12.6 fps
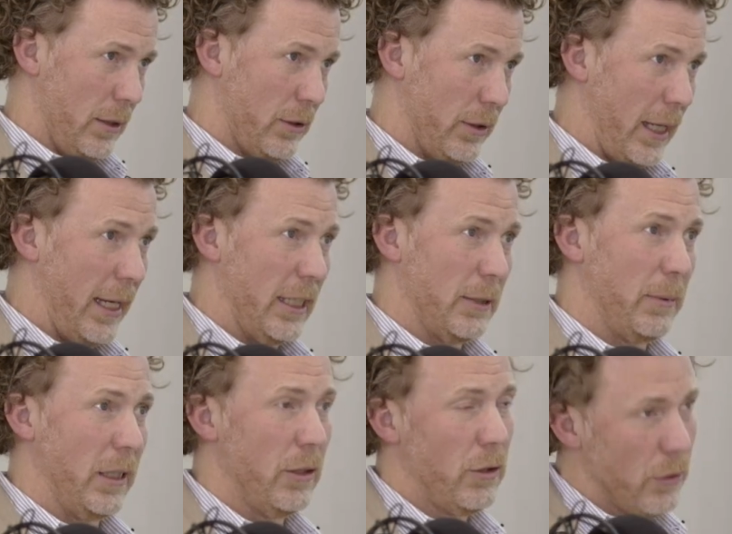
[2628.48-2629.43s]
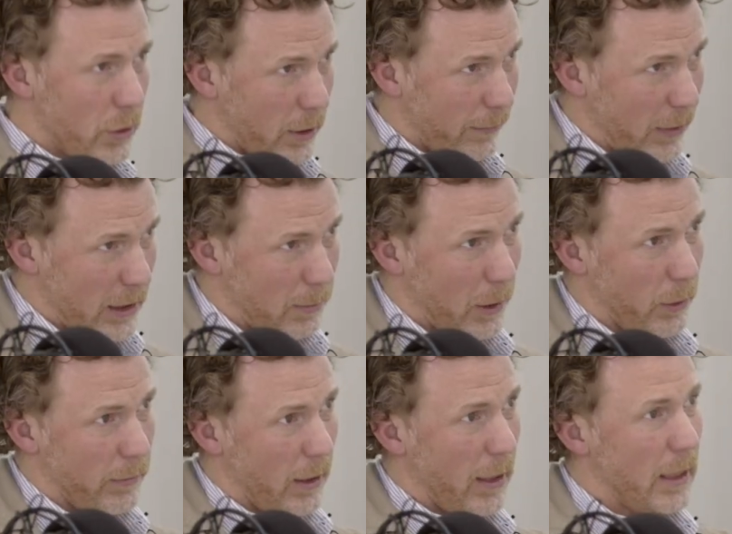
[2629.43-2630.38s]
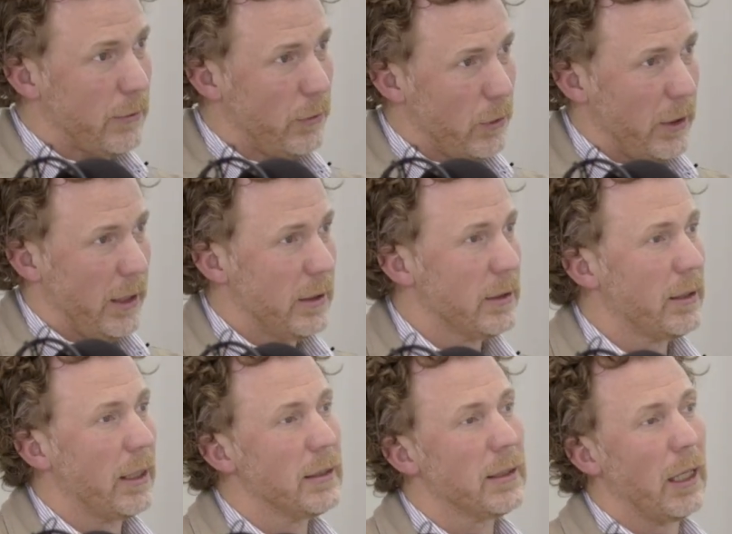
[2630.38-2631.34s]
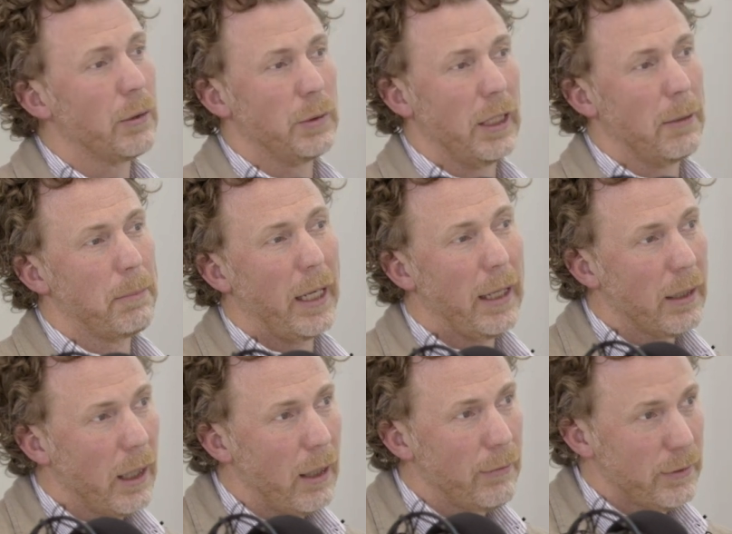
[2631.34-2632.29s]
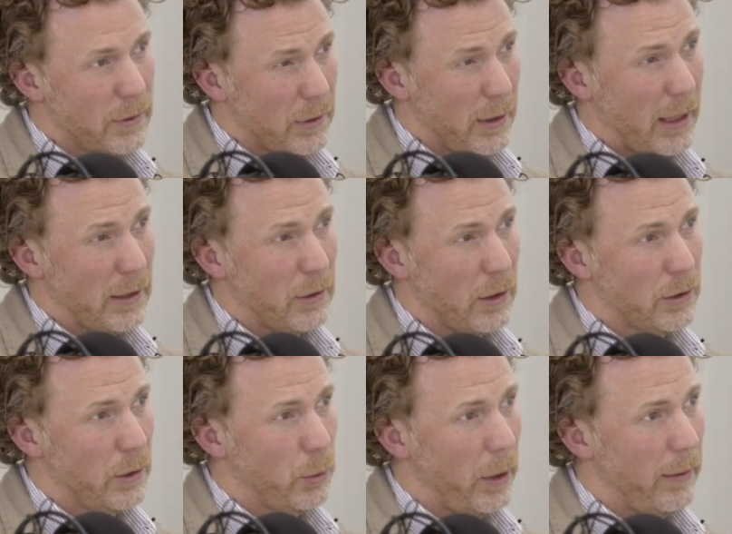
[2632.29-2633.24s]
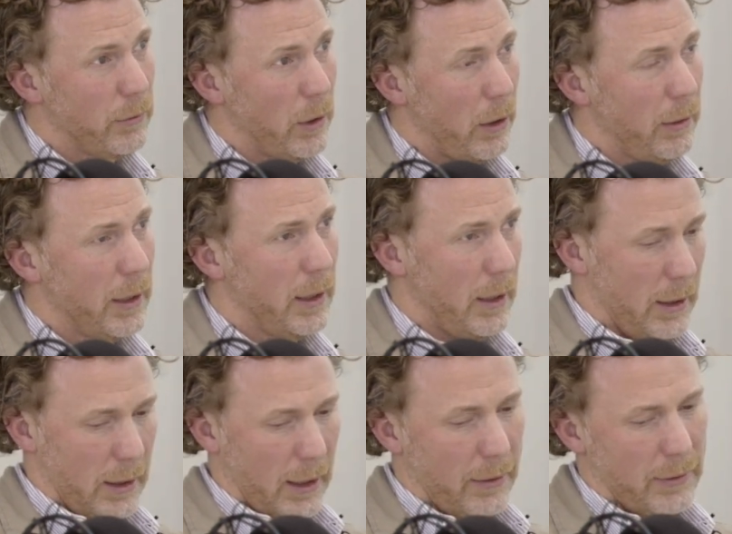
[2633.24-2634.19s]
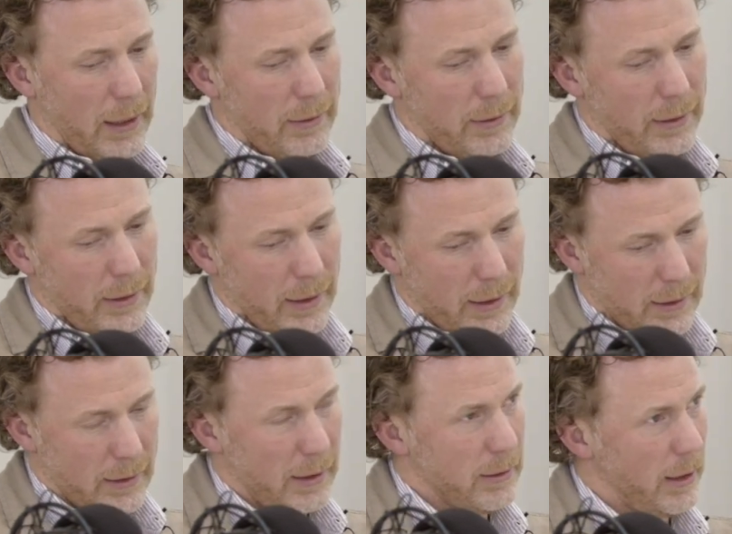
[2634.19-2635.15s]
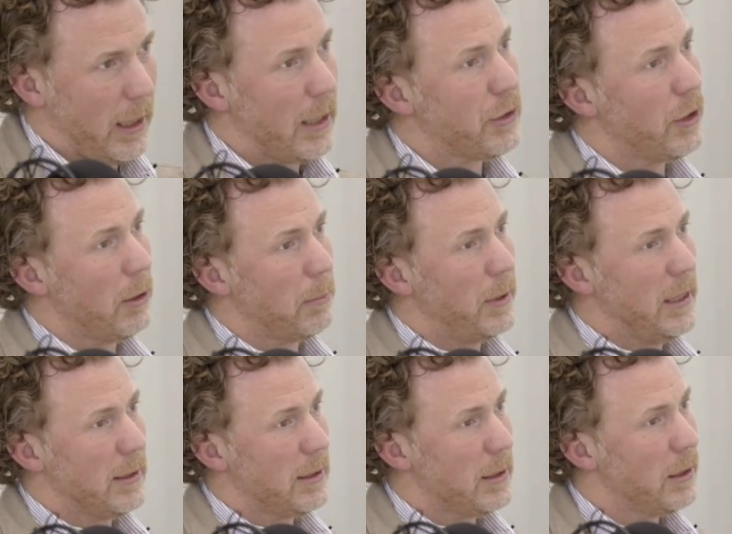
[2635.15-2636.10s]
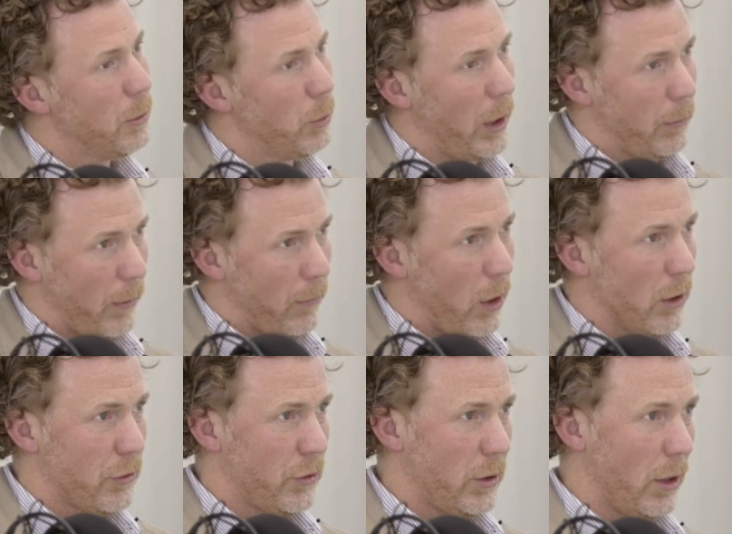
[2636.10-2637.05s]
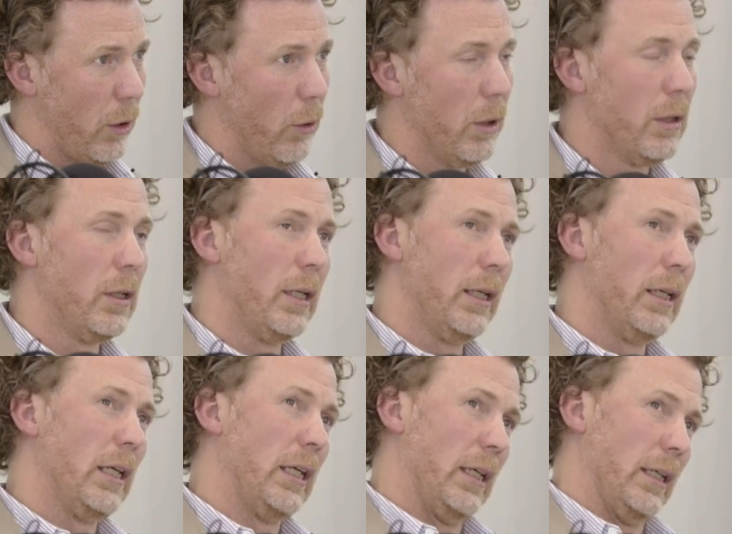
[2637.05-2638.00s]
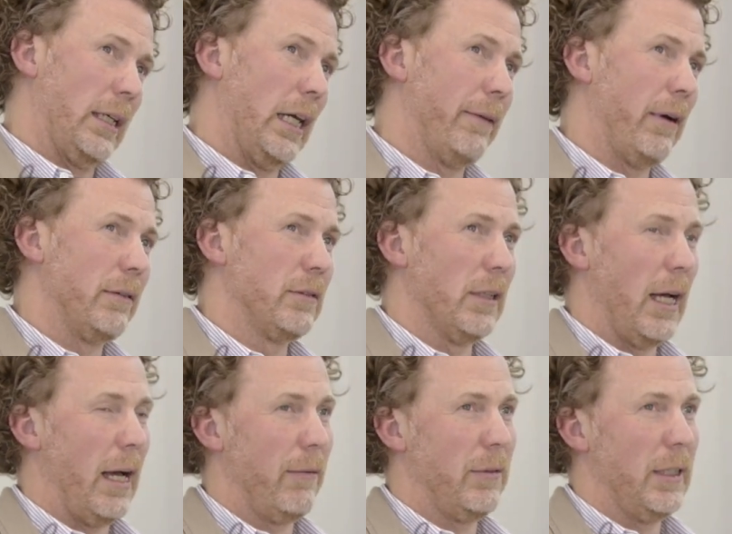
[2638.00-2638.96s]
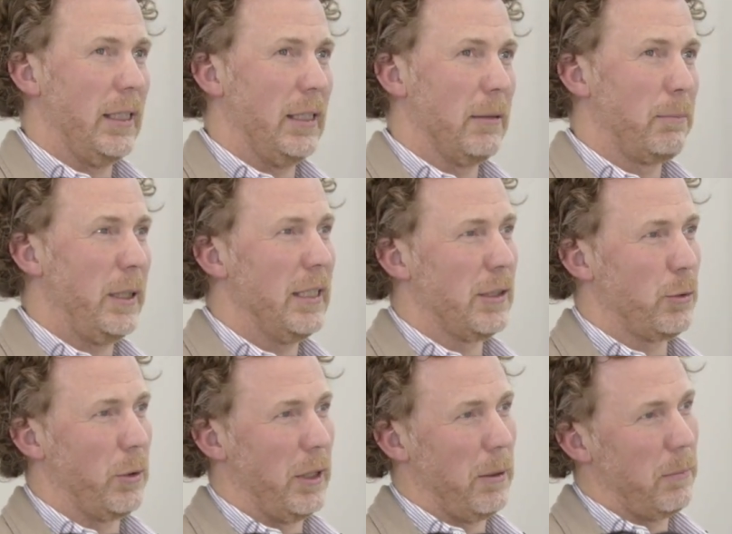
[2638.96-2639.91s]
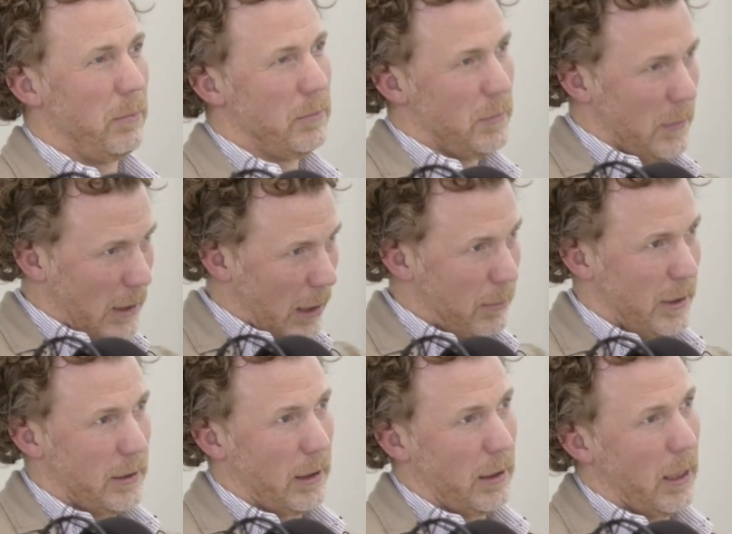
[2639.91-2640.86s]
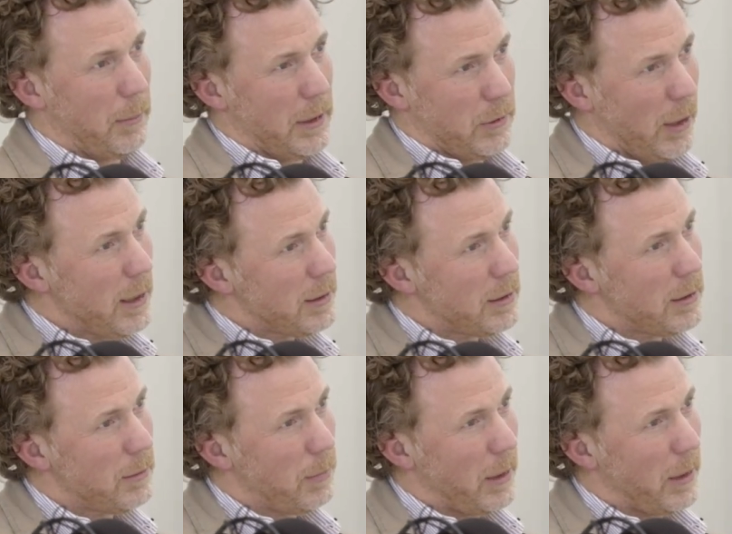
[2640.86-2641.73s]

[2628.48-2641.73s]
So that has been a huge investment over the last few years that is now really paying off. So that's also a way of growing. Yeah. And then it's the international piece where we've also kind of have the piece where companies are coming to us,